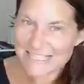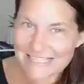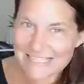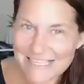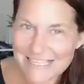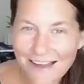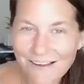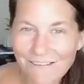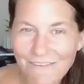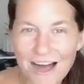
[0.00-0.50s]
is
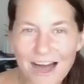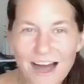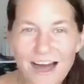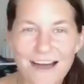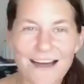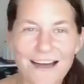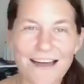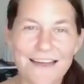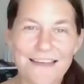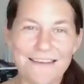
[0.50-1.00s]
how
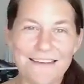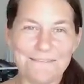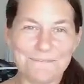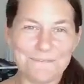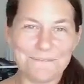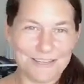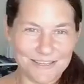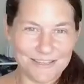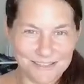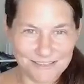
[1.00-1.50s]

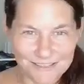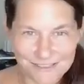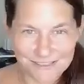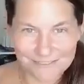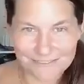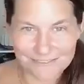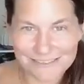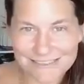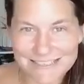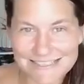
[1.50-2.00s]
I'm going to do
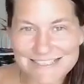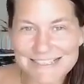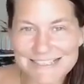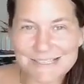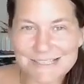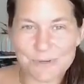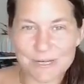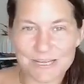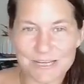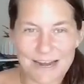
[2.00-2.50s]
it. This
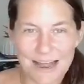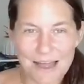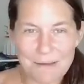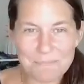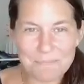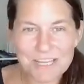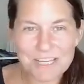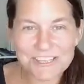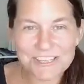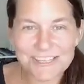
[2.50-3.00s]
is what I'm
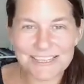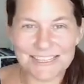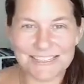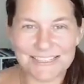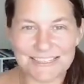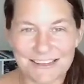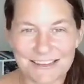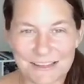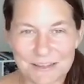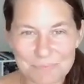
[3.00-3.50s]

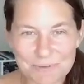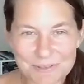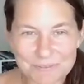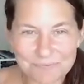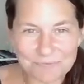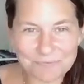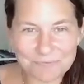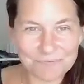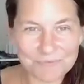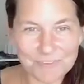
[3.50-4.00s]
cooking up
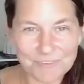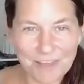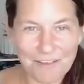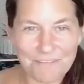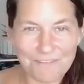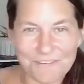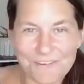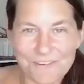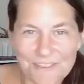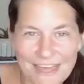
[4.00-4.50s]

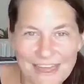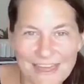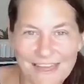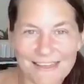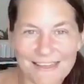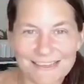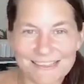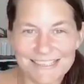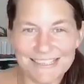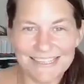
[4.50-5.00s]
for that
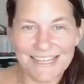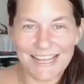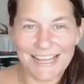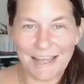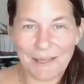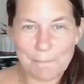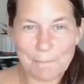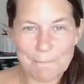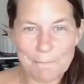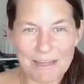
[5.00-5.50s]

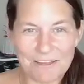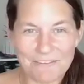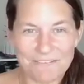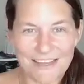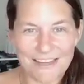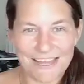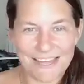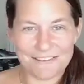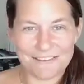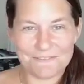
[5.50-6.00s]

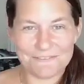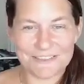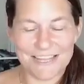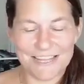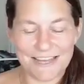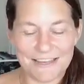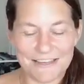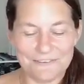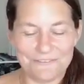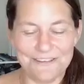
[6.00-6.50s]
buffet of
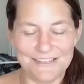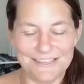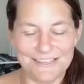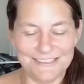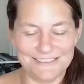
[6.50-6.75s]
life.